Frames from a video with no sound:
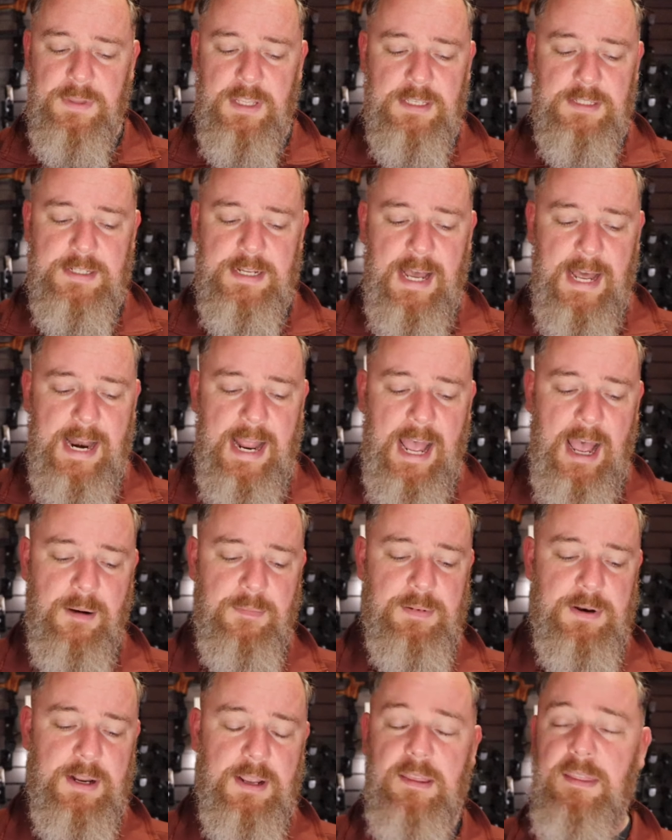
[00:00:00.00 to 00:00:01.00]
is not
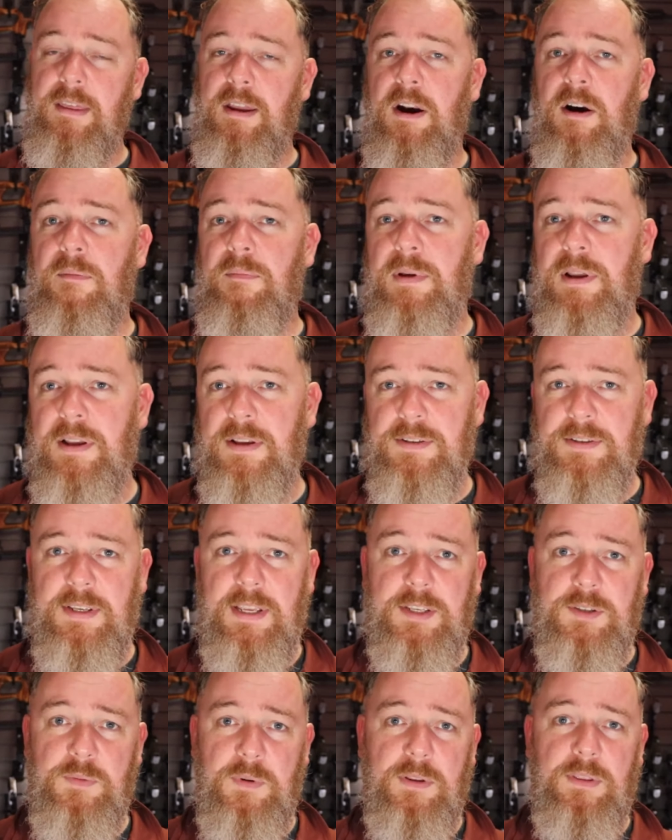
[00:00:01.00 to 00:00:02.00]
happening there because
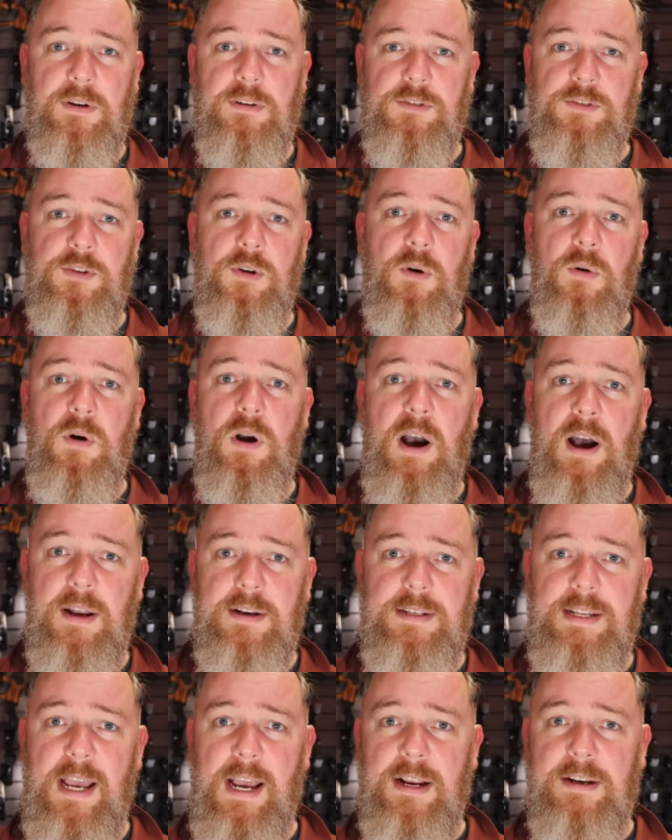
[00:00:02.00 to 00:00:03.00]
guess what? There's no
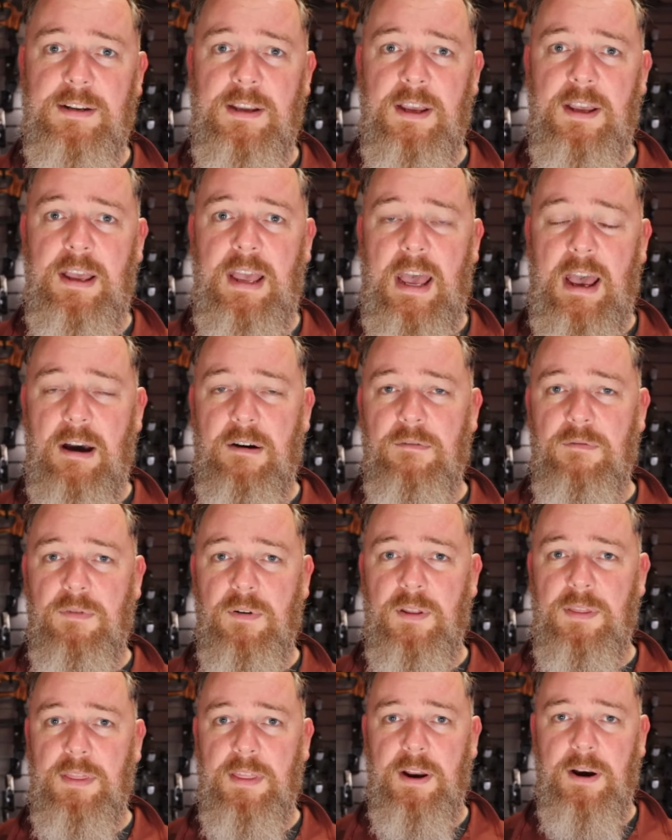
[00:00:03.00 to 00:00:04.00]
contact out
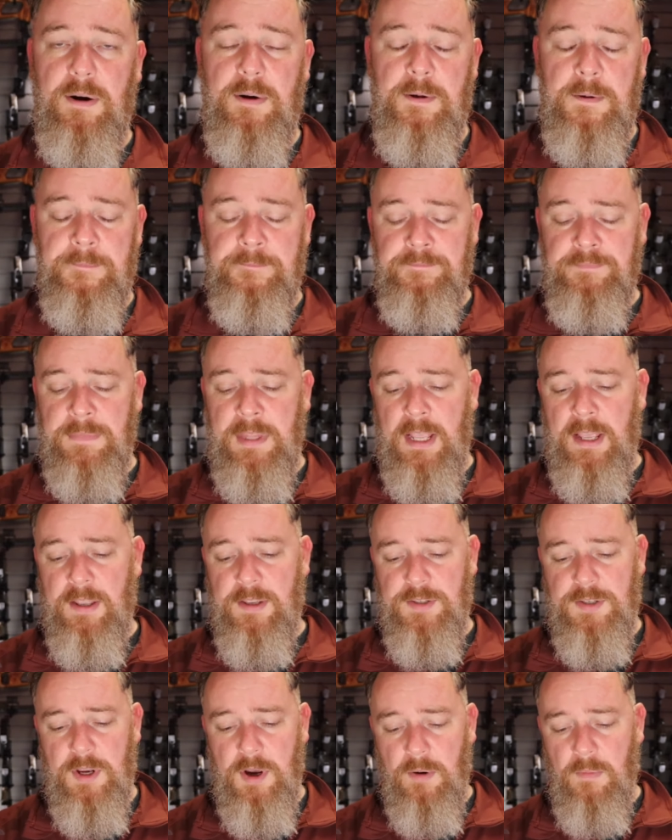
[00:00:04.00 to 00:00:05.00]
front there.
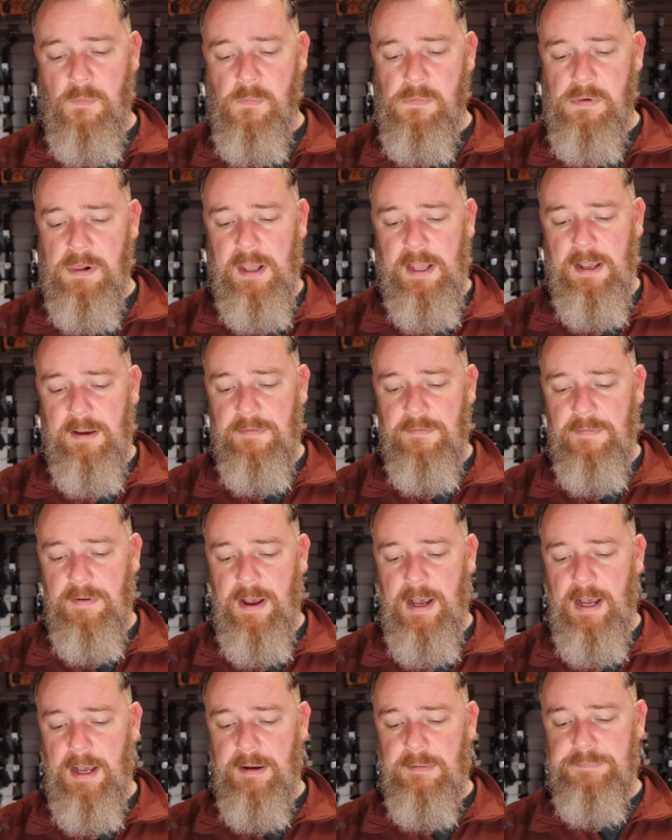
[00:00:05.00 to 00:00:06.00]
So if
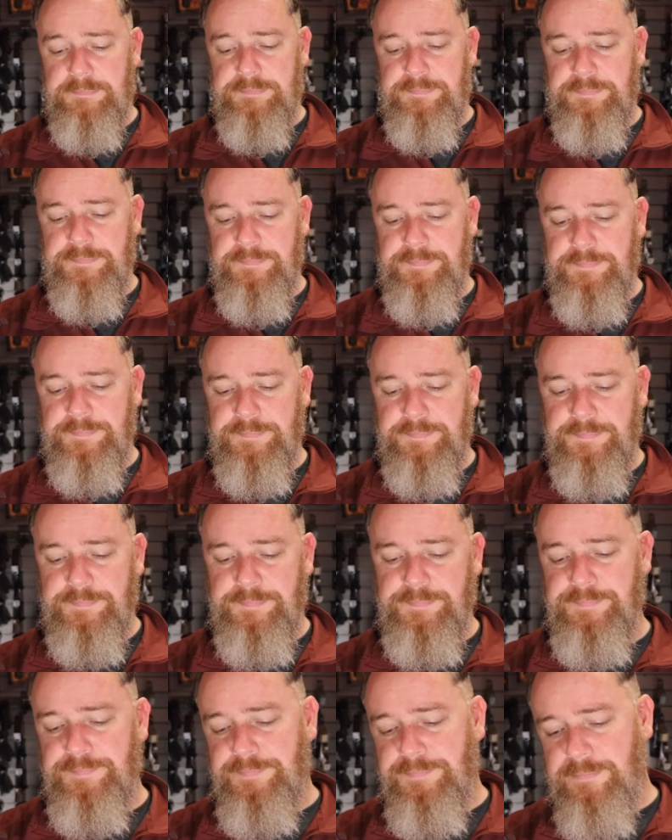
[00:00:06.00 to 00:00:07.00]

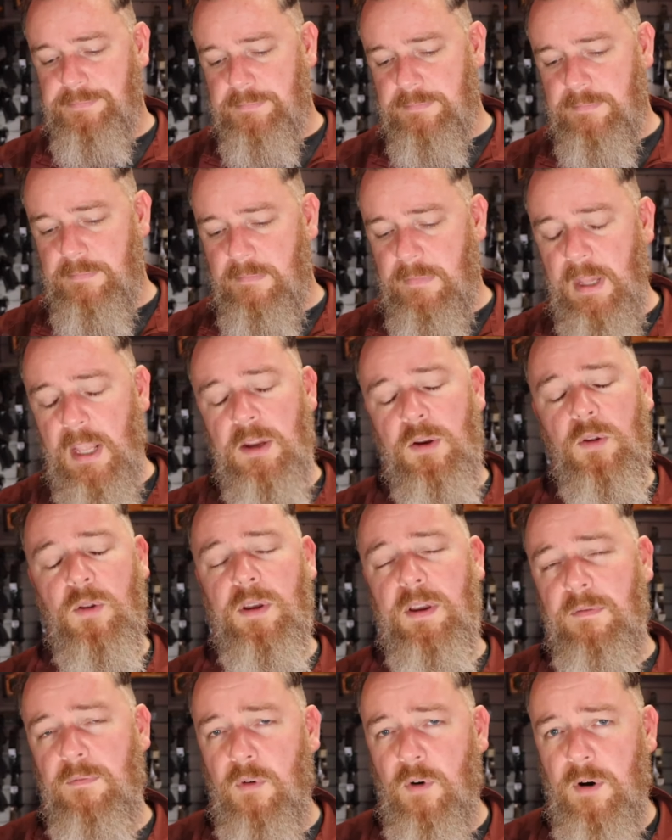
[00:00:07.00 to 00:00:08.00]
you're
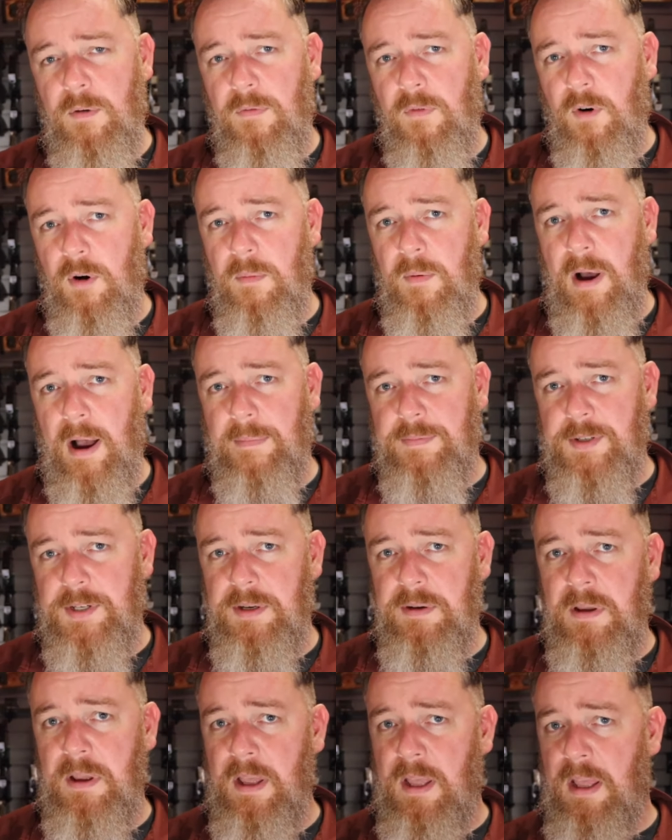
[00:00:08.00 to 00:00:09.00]
looking for an affordable
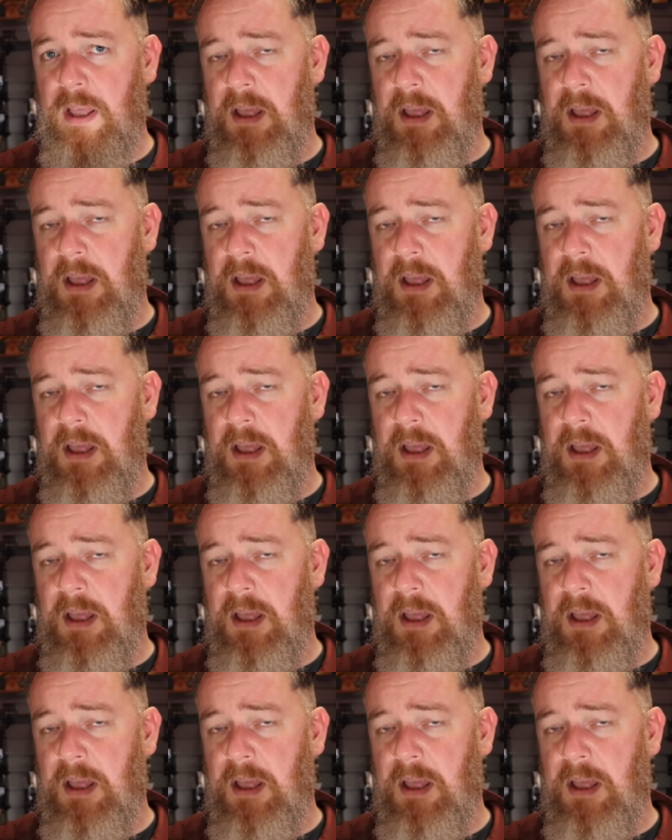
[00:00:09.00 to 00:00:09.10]
option,